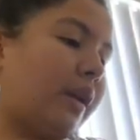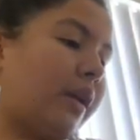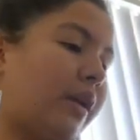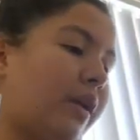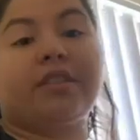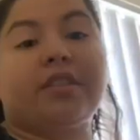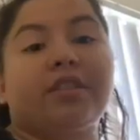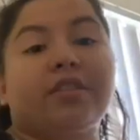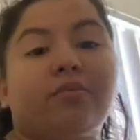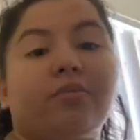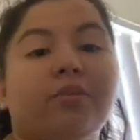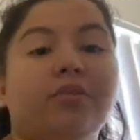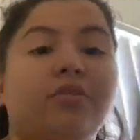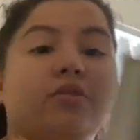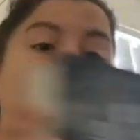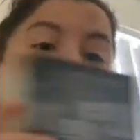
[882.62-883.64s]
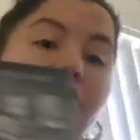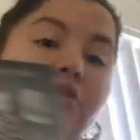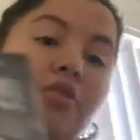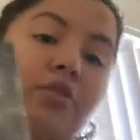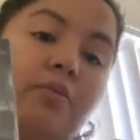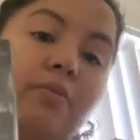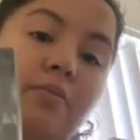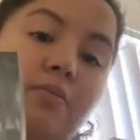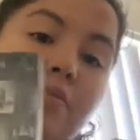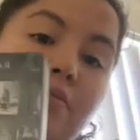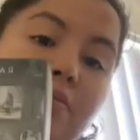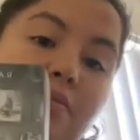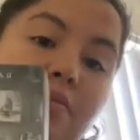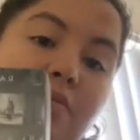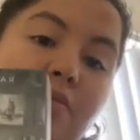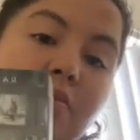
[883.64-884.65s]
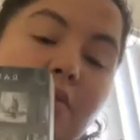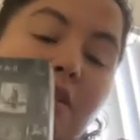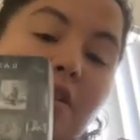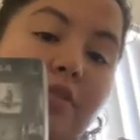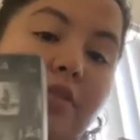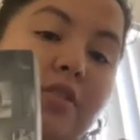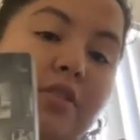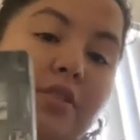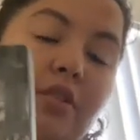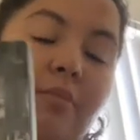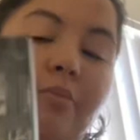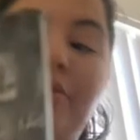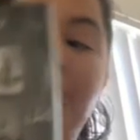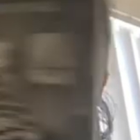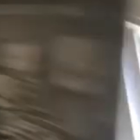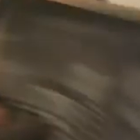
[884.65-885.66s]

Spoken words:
Sixth one to you of this summary.